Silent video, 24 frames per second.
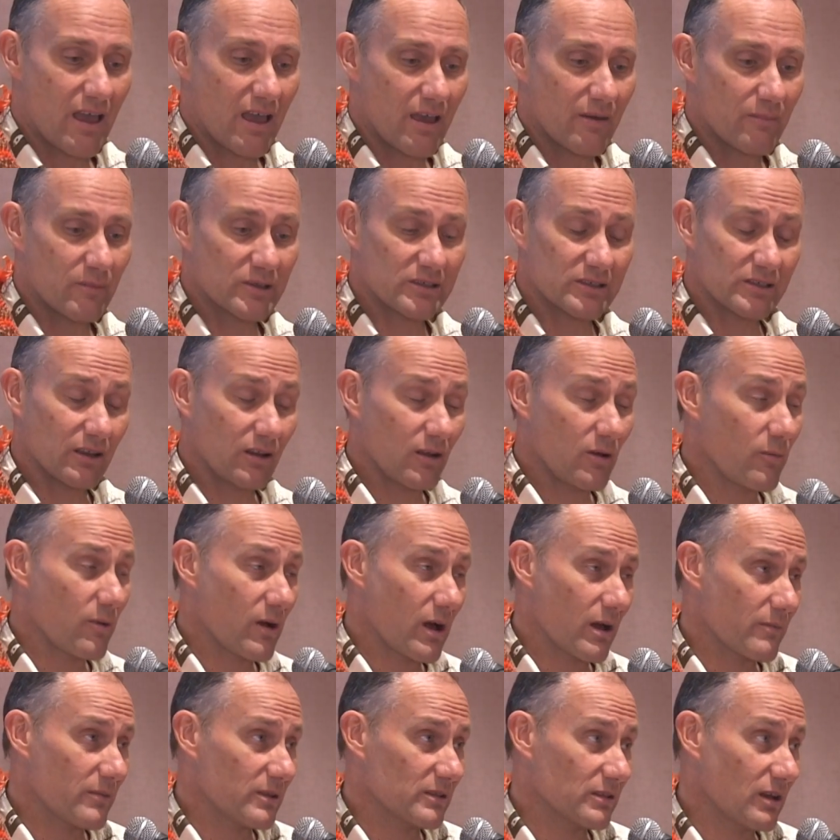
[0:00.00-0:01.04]
Michelle
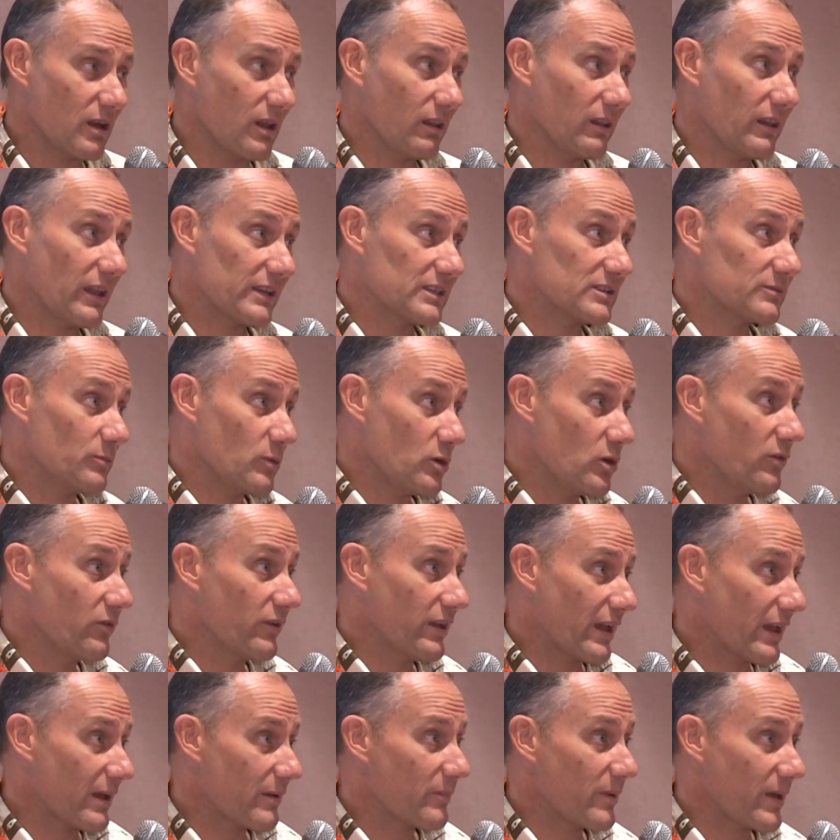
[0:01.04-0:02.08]
Obama's whole Let's Move
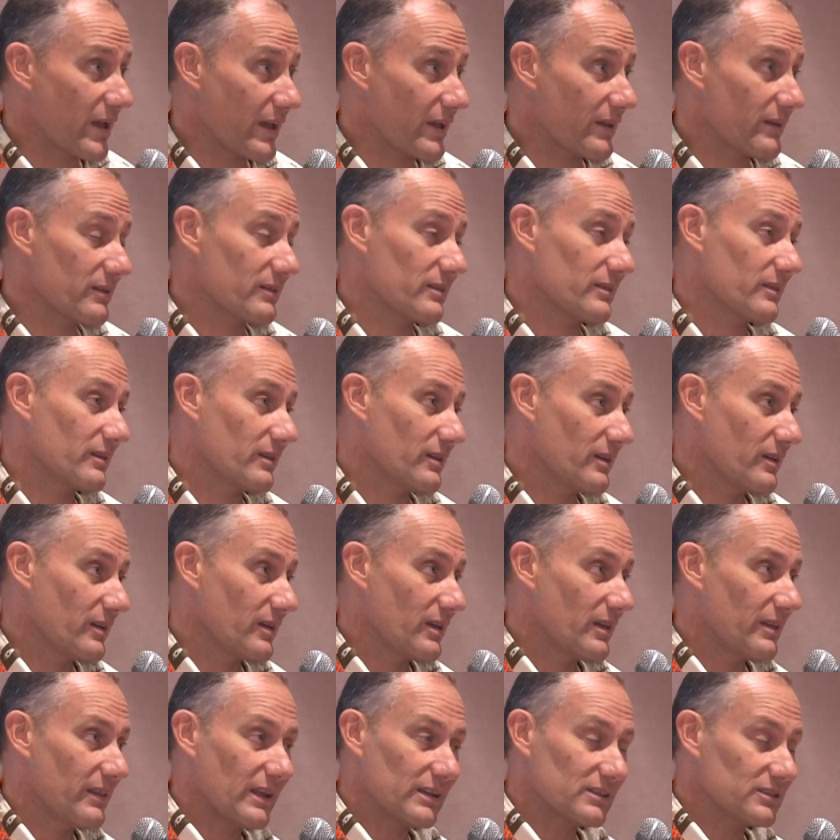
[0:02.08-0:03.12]
campaign,
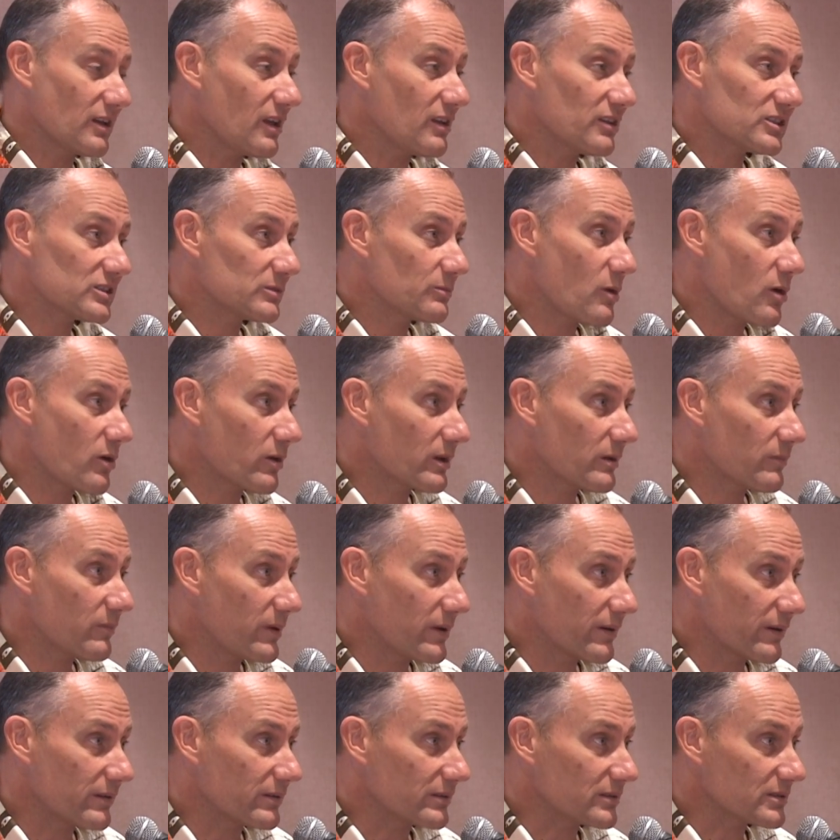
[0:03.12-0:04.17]
that's all smoke and
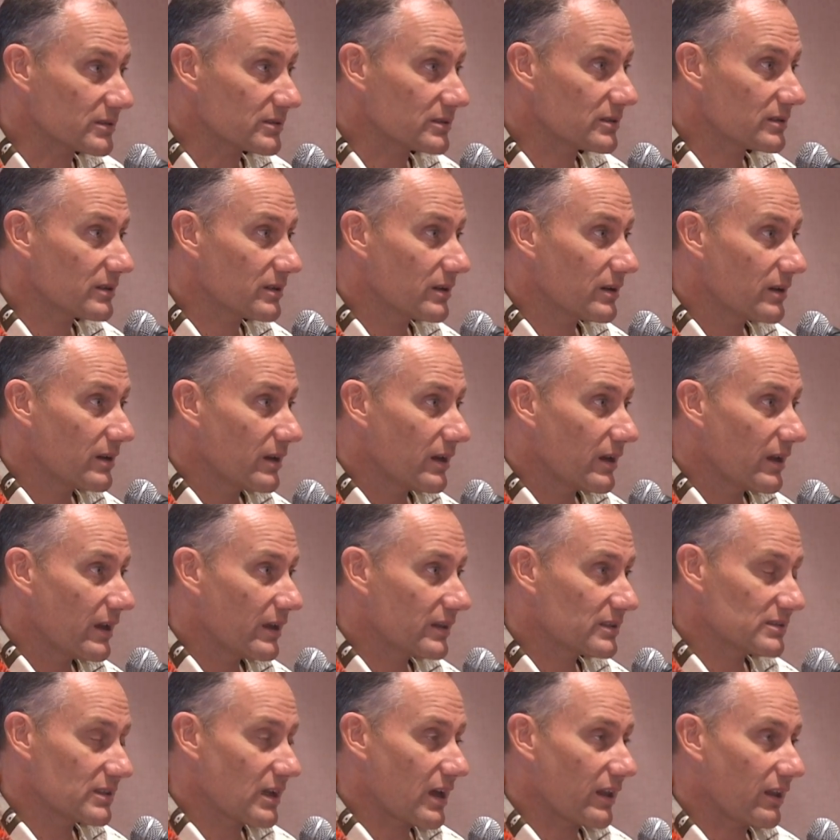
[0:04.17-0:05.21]
mirrors.
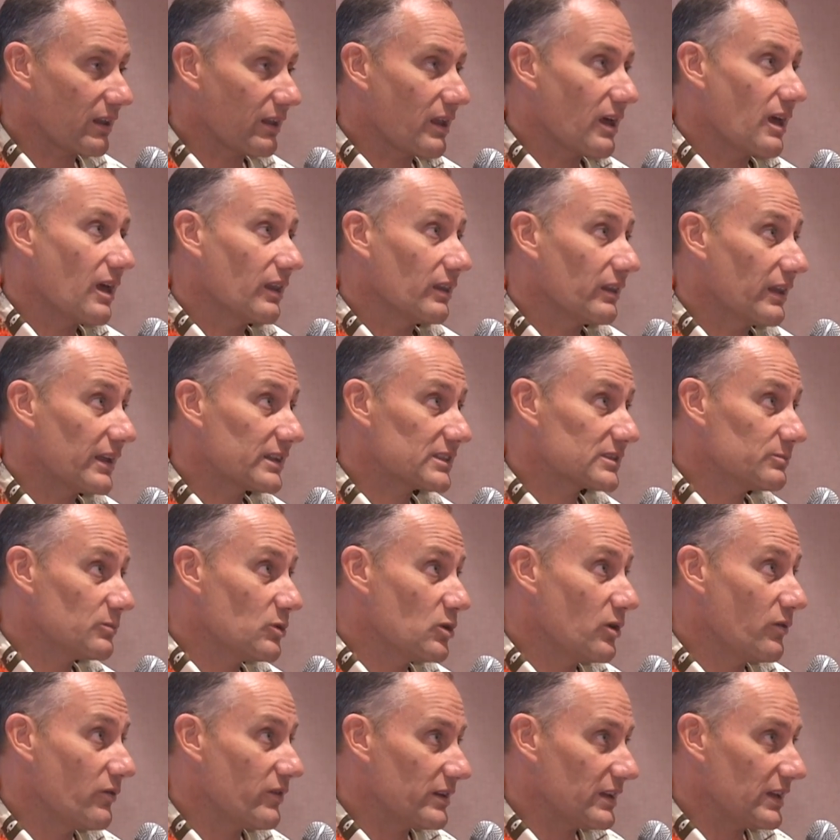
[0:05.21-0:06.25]
It's not let's
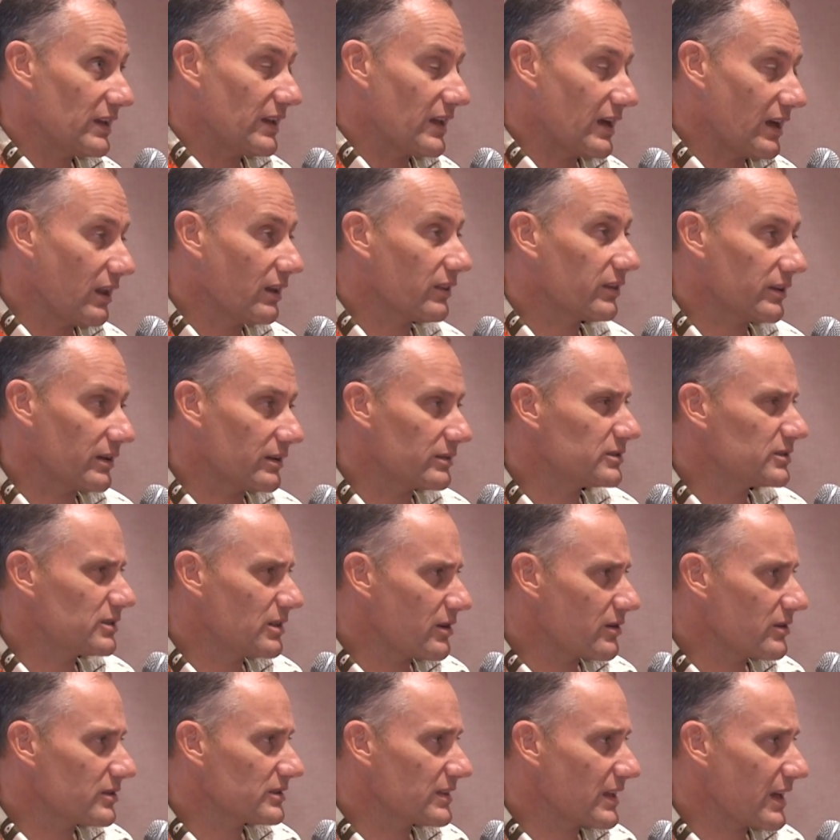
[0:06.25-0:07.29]
move and eat healthier. Did you
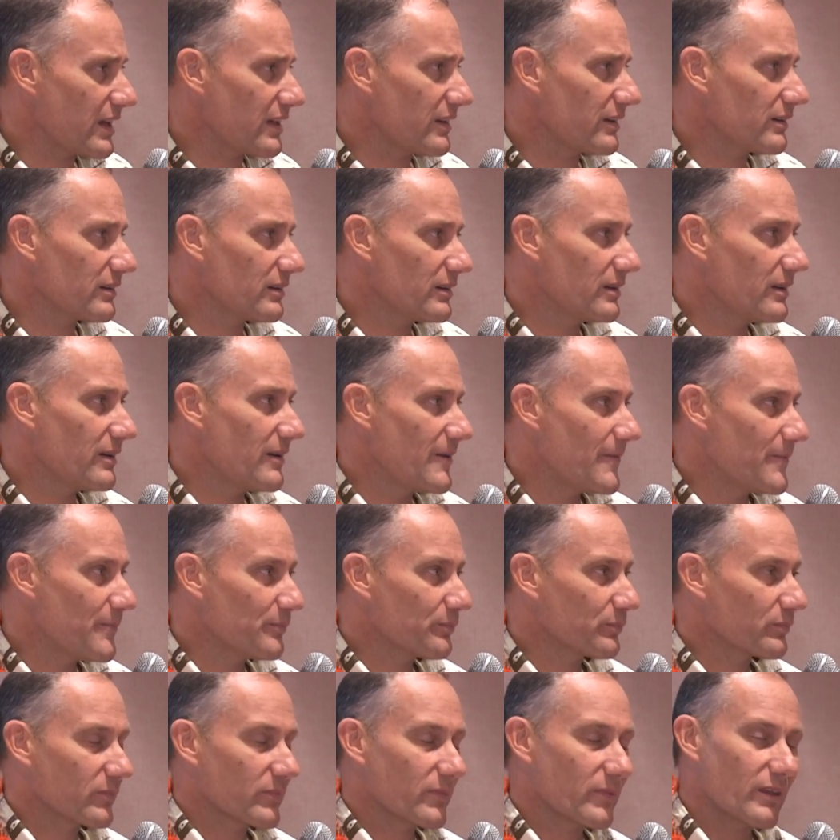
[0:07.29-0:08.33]
notice that?
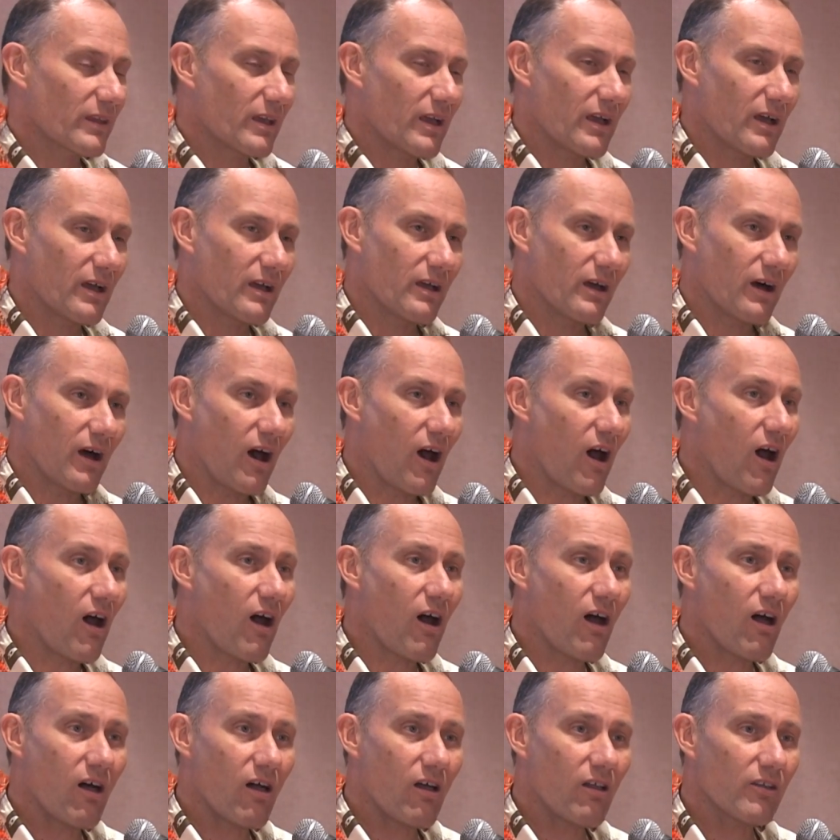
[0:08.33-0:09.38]

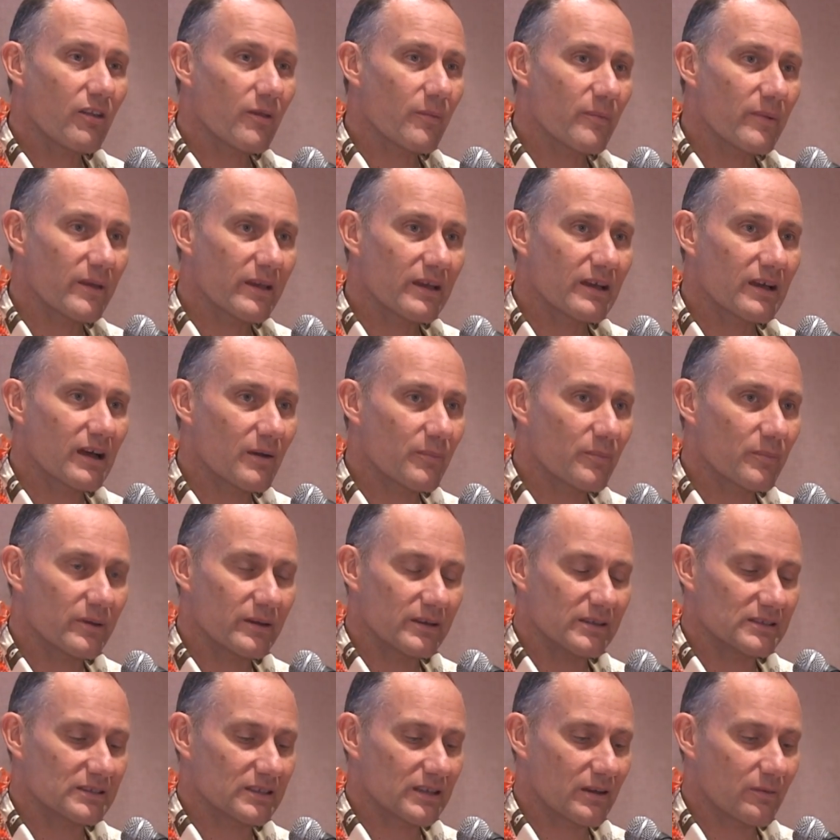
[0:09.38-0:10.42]
All the big
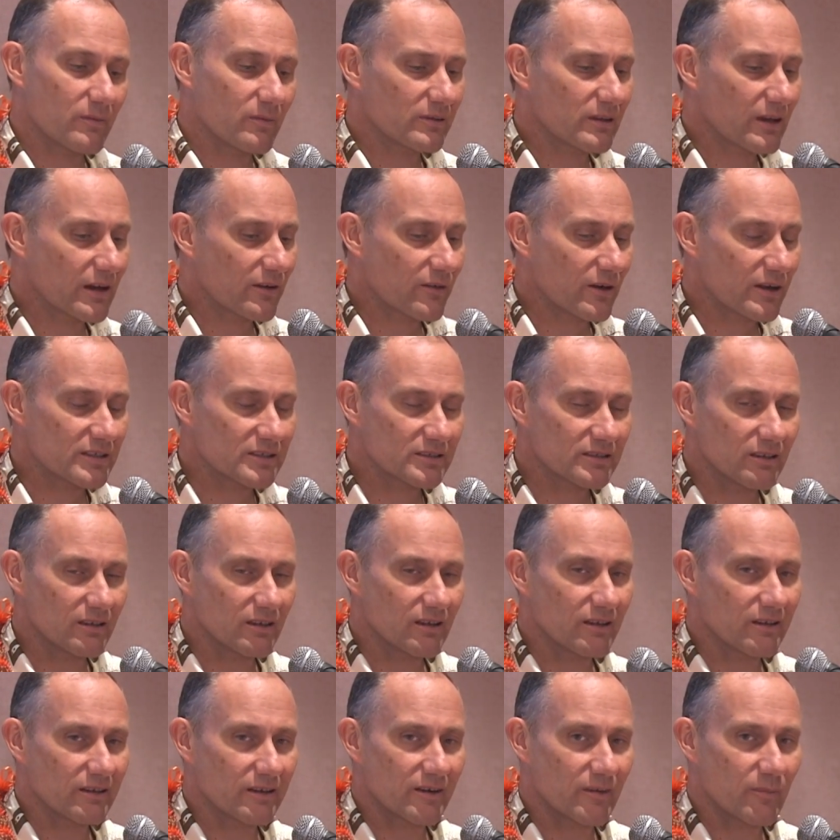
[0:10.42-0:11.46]
companies, and I'm digressing a
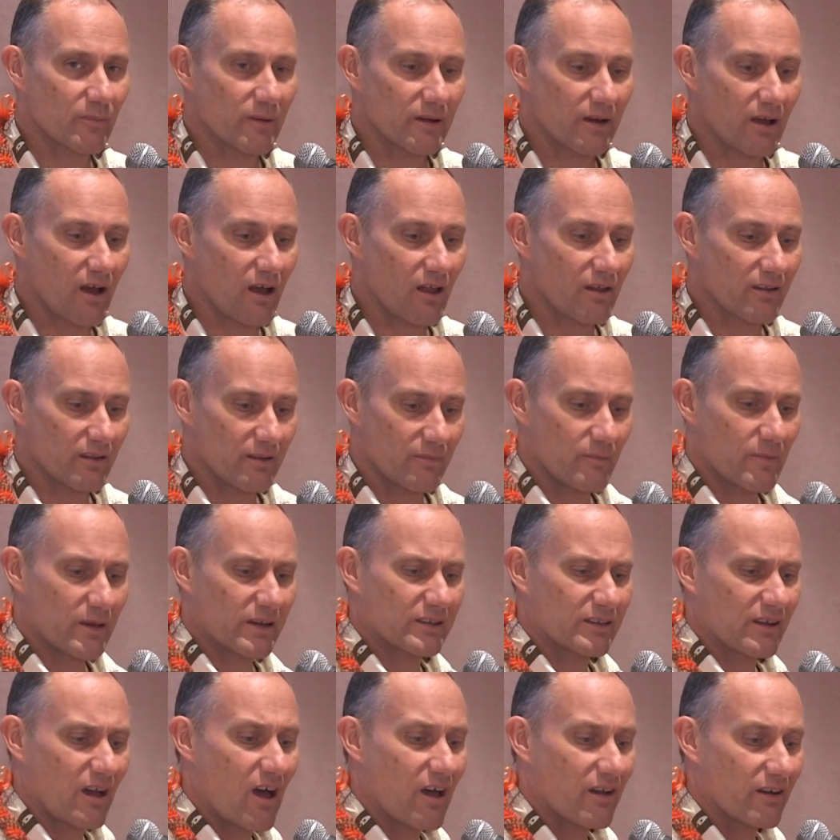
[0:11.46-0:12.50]
little here, but all
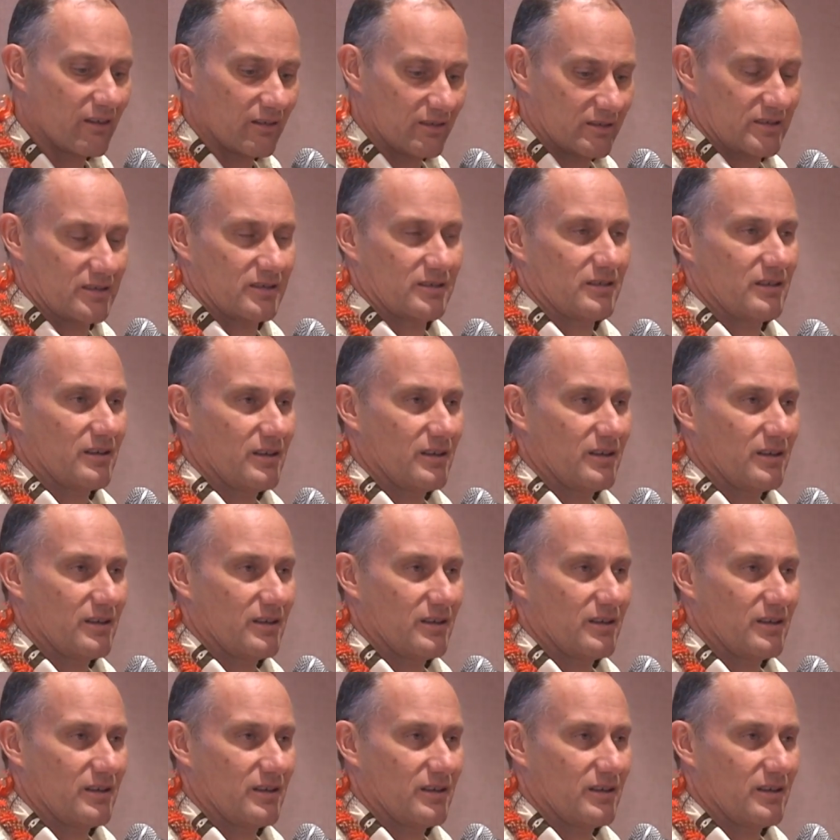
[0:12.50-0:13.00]
McDonald's,